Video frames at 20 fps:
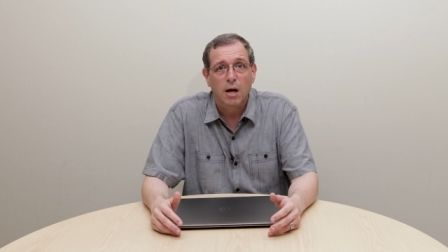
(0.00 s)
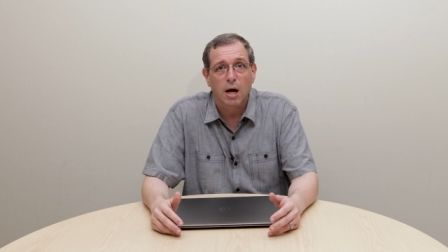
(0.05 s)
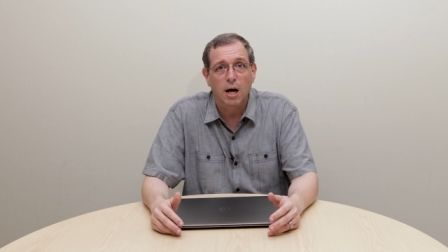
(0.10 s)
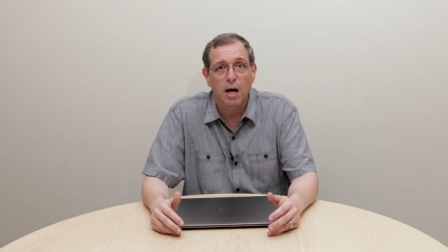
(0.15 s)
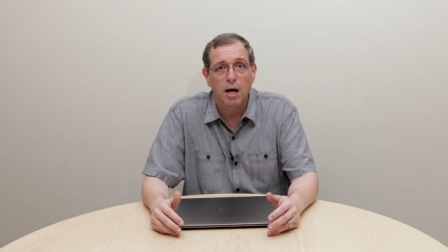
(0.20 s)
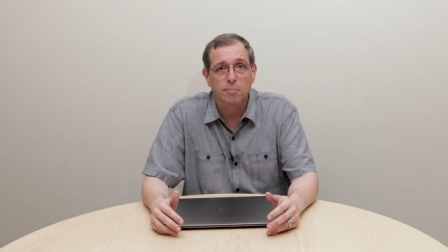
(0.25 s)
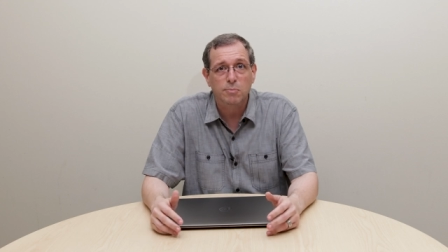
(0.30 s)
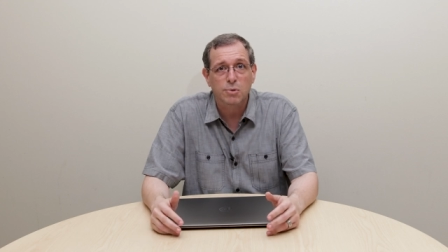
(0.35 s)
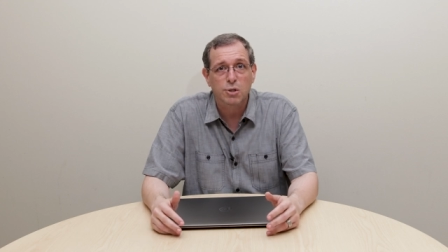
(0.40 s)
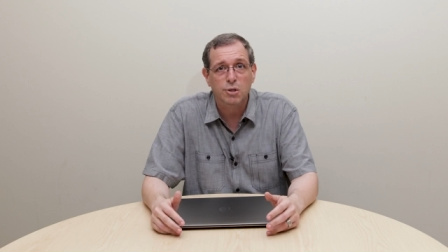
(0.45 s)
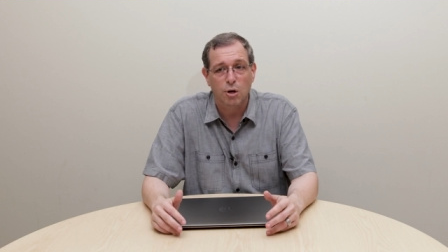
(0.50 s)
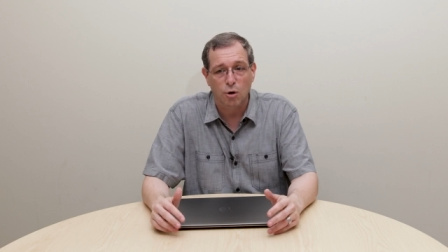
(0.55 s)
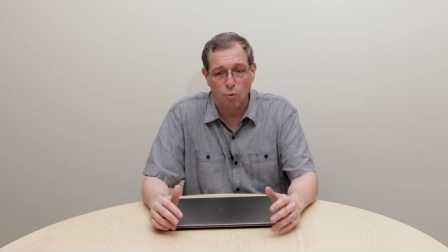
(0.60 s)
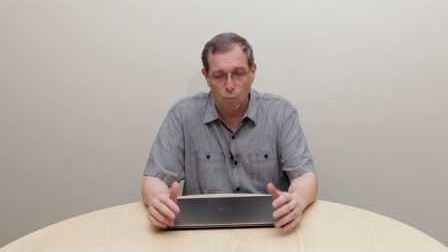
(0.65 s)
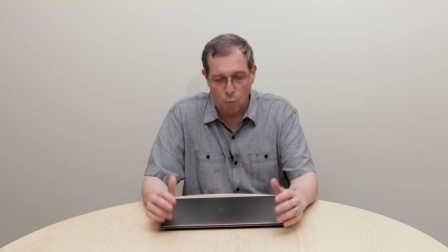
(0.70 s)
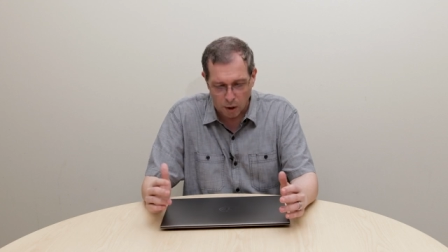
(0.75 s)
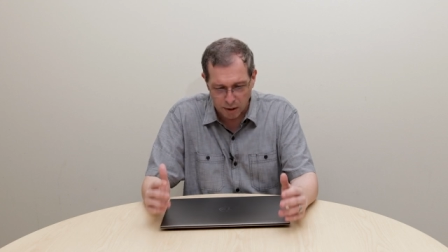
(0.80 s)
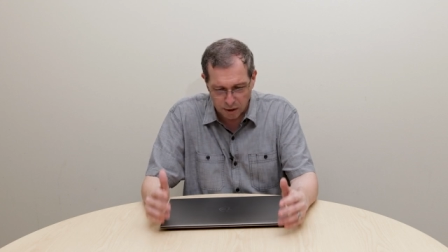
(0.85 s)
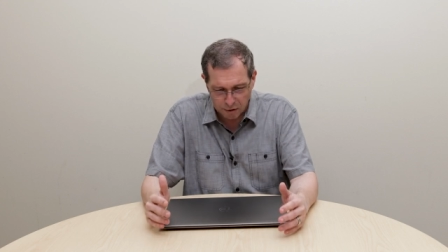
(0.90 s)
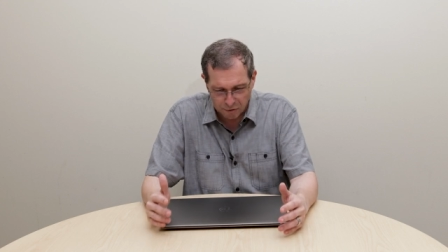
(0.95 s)
Um, so
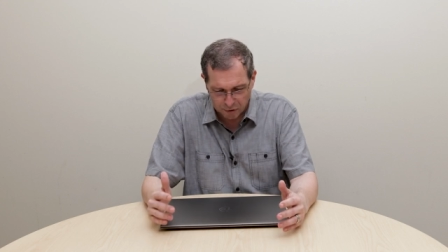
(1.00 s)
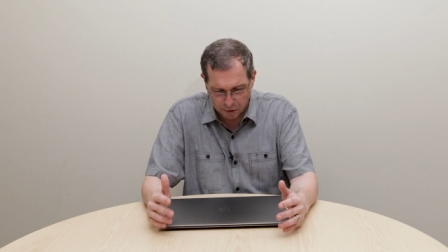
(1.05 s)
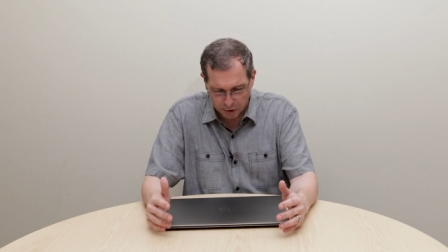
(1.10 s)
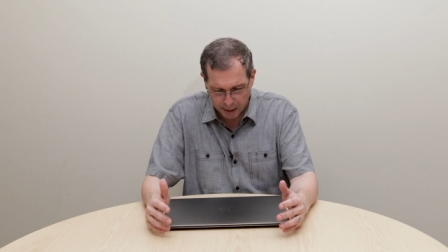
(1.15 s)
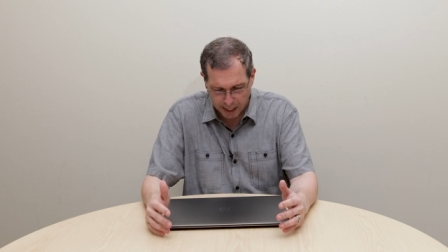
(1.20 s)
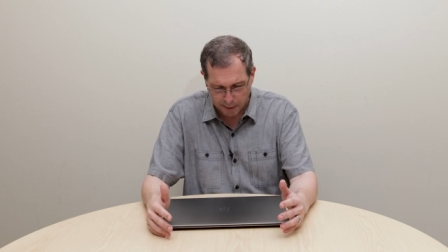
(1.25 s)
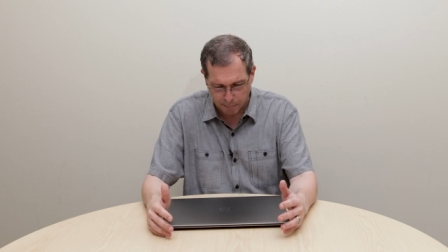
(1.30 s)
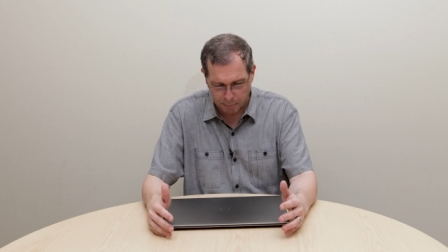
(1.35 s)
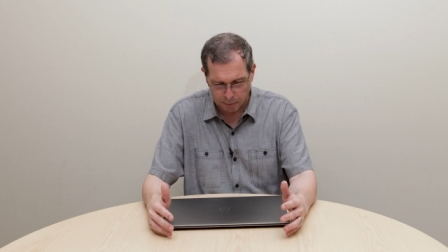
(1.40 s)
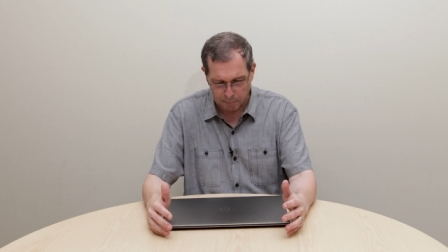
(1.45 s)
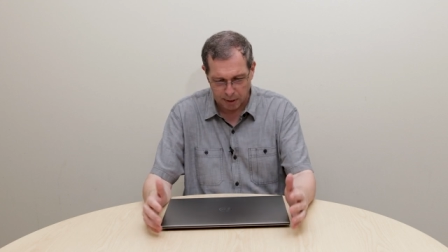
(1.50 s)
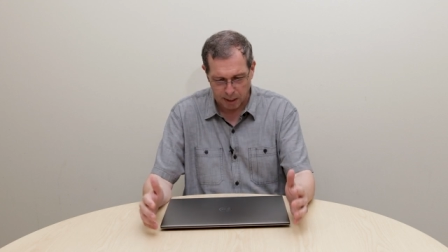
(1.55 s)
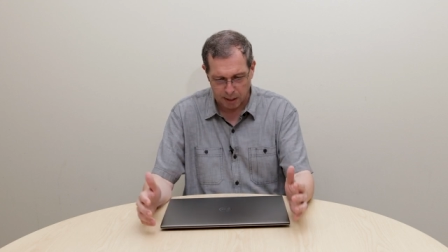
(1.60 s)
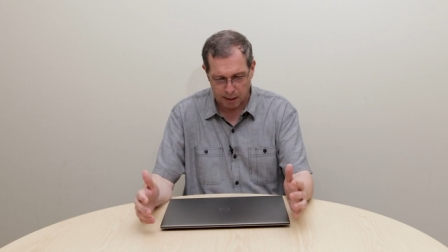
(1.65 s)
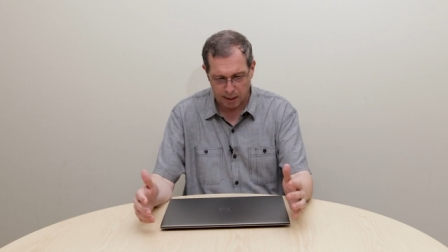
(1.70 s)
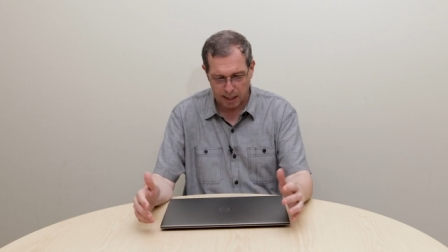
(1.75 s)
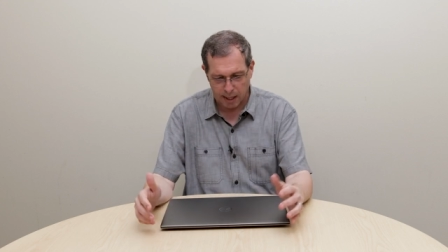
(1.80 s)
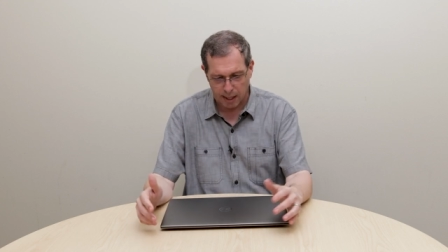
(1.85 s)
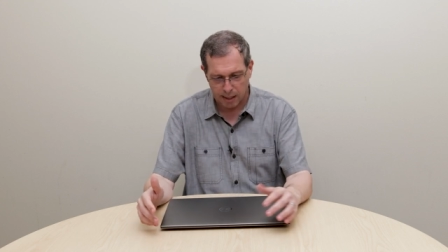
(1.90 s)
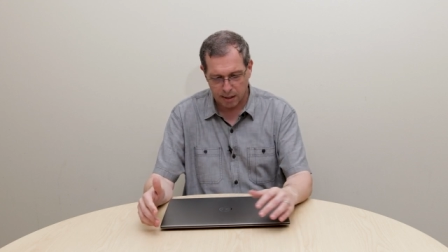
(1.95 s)
wonderful
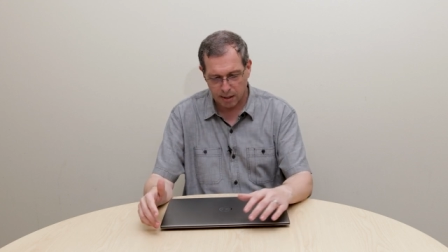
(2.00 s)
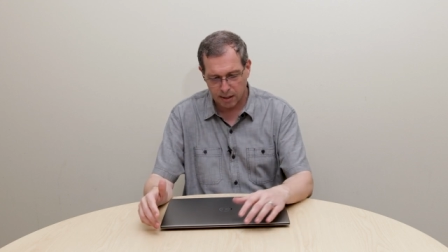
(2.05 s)
capability.